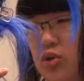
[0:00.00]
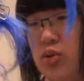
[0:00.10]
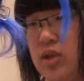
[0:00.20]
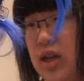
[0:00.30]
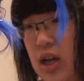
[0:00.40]

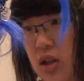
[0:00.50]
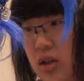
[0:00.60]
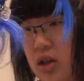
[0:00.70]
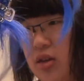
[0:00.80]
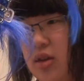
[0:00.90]
styling
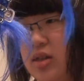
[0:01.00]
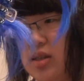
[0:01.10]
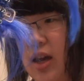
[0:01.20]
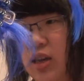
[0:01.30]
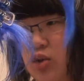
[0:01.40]
like this,
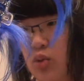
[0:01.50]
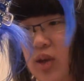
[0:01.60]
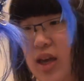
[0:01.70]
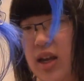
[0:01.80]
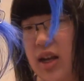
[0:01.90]
that you
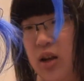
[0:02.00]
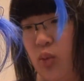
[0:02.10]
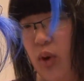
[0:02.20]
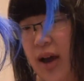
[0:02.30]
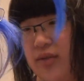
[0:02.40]
get it
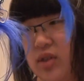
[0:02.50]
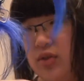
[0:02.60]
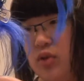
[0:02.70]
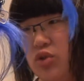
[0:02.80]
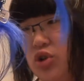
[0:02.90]
in wefts.
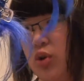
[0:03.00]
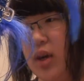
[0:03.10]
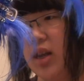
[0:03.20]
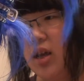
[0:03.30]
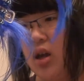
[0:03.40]
If you do
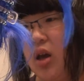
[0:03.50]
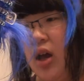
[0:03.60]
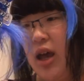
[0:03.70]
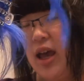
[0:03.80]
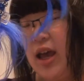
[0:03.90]
it
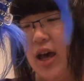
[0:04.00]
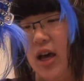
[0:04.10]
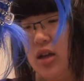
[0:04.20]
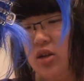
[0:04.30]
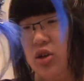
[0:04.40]

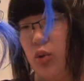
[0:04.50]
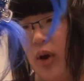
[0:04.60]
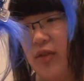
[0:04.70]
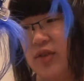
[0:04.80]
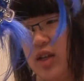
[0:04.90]
and your
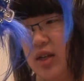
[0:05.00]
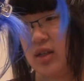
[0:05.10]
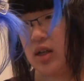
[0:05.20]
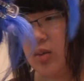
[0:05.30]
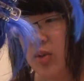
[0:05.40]
wefting
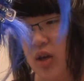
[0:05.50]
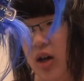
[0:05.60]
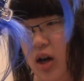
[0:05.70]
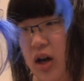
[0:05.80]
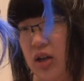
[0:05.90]
is going to be,
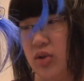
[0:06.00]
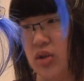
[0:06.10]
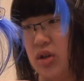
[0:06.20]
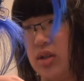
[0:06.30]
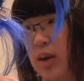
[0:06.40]
you
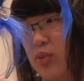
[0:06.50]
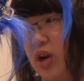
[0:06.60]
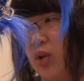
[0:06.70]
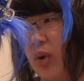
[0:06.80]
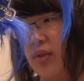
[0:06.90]
start
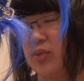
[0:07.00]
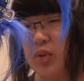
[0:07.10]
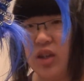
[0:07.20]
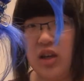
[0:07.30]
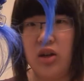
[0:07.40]
separating wefts
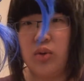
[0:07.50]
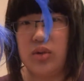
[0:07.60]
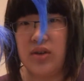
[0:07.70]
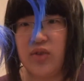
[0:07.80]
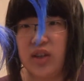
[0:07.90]
with
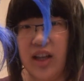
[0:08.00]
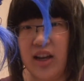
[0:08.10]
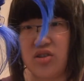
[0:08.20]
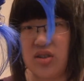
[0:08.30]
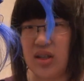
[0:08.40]
different
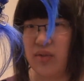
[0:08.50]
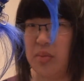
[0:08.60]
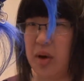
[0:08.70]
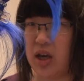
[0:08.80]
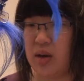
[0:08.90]
layers and stuff, it
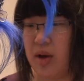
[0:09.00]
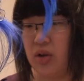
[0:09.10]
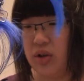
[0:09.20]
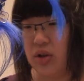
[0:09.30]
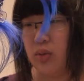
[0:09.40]
might come out
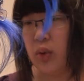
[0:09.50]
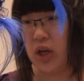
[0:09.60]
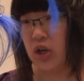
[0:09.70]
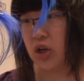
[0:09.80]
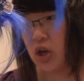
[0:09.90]
a little
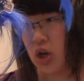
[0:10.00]
weird.